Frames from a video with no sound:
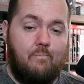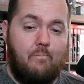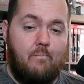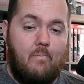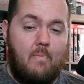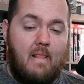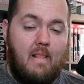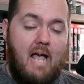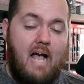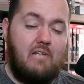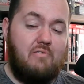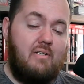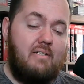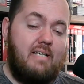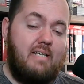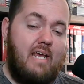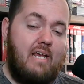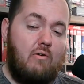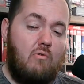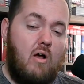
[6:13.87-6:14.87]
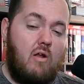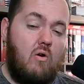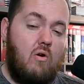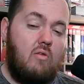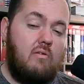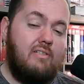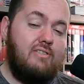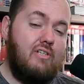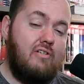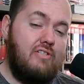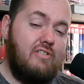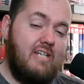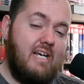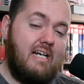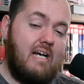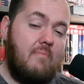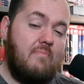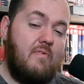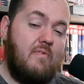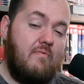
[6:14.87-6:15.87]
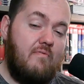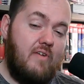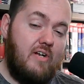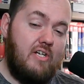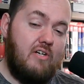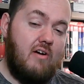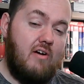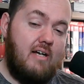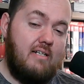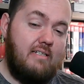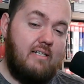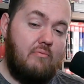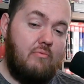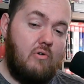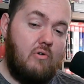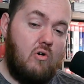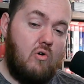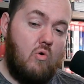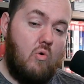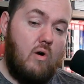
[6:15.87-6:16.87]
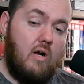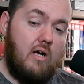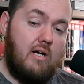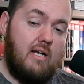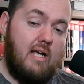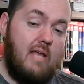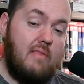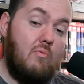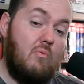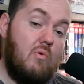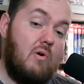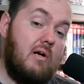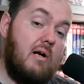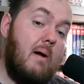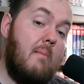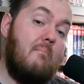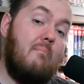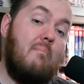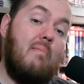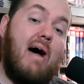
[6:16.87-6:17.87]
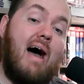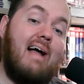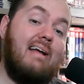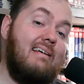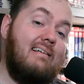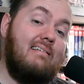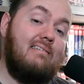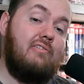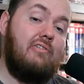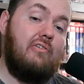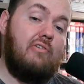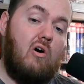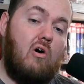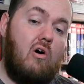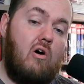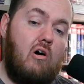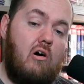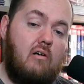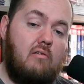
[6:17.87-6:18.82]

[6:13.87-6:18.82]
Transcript: Actually, I tell you what, let's go check out the video I did real quick, and then we'll come back into the hall.